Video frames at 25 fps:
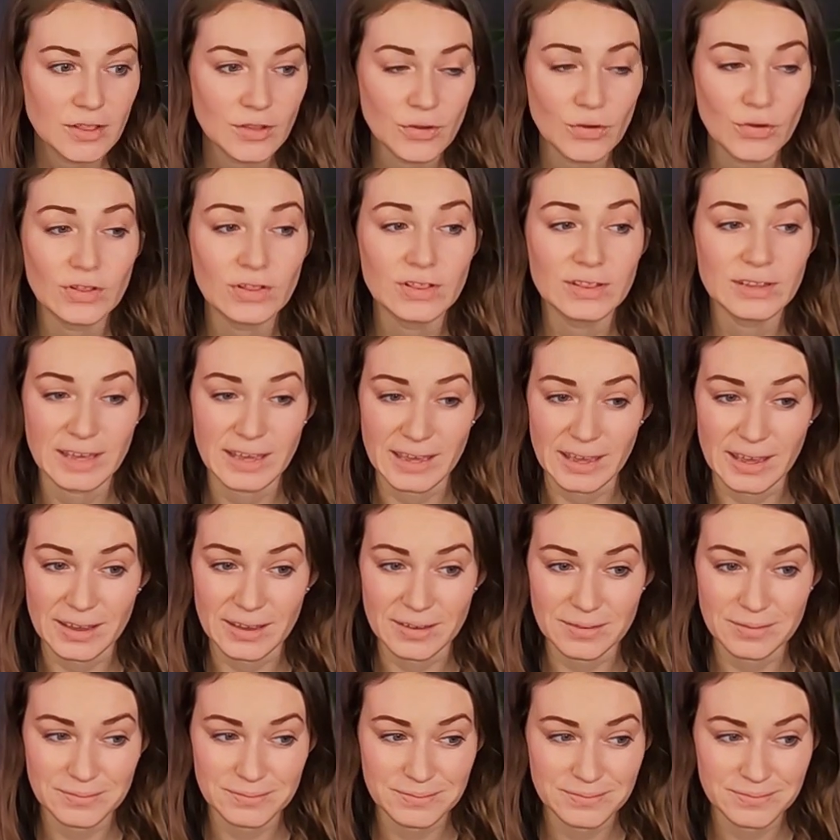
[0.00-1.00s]
local link.
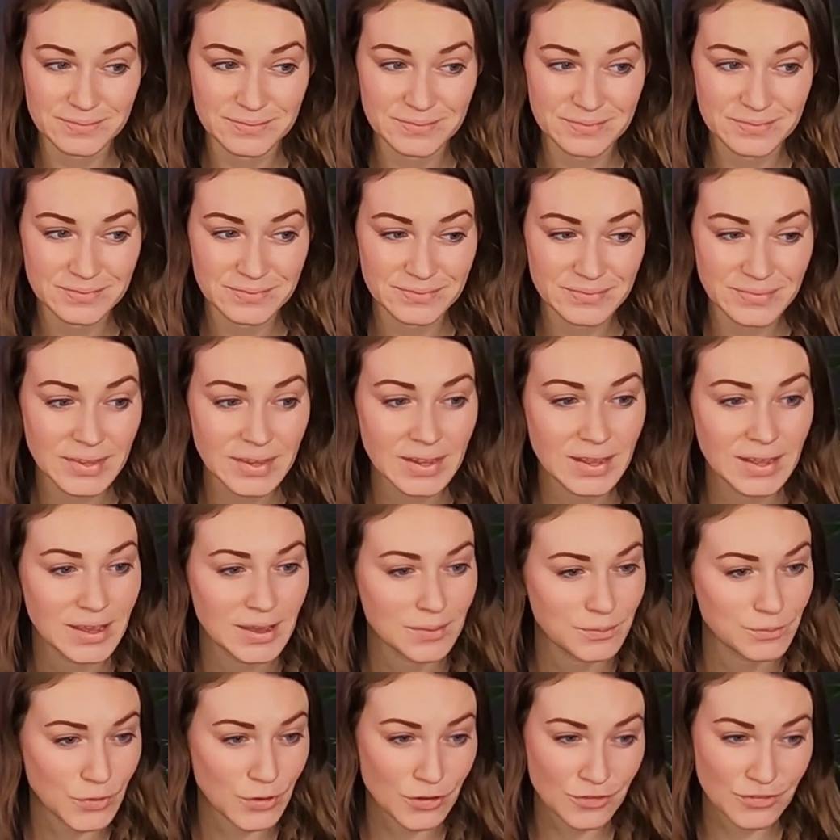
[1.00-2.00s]

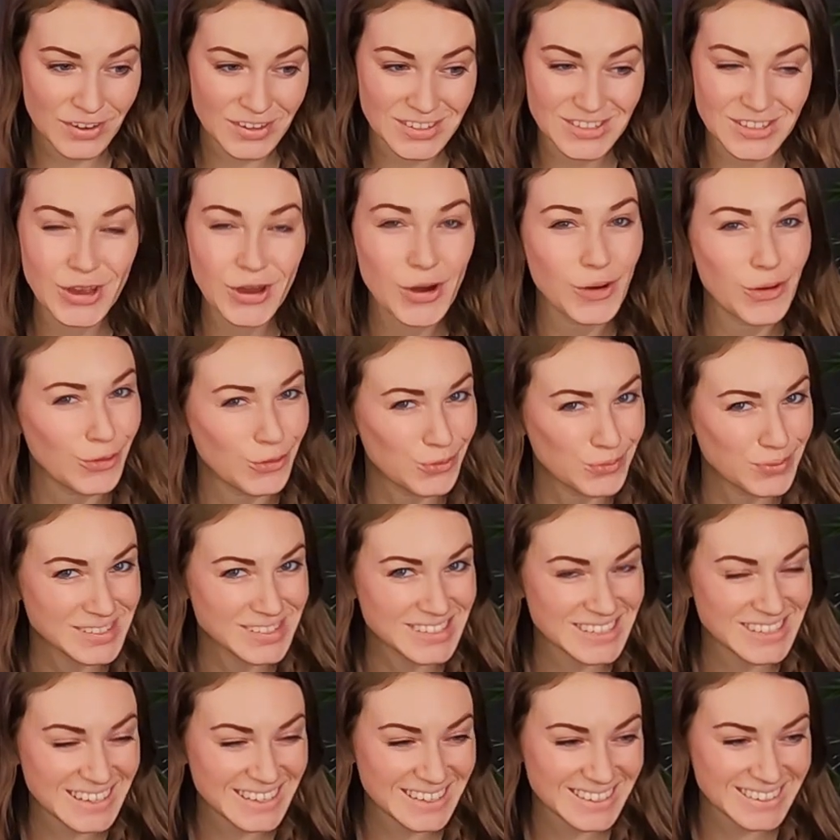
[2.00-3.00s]
Perfect, you're
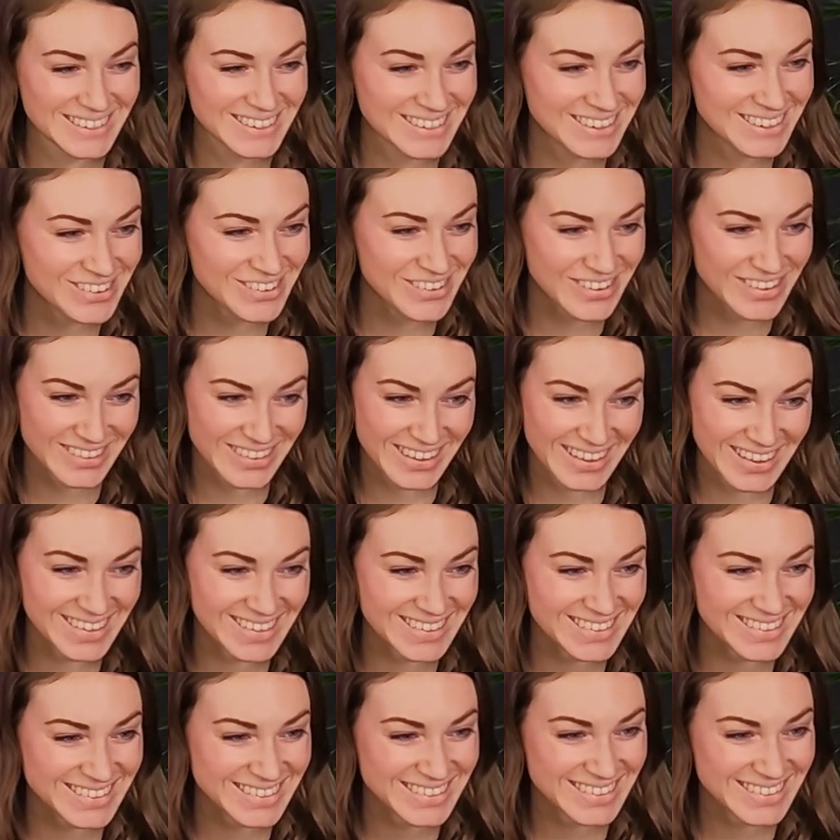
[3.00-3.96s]
almost done, really.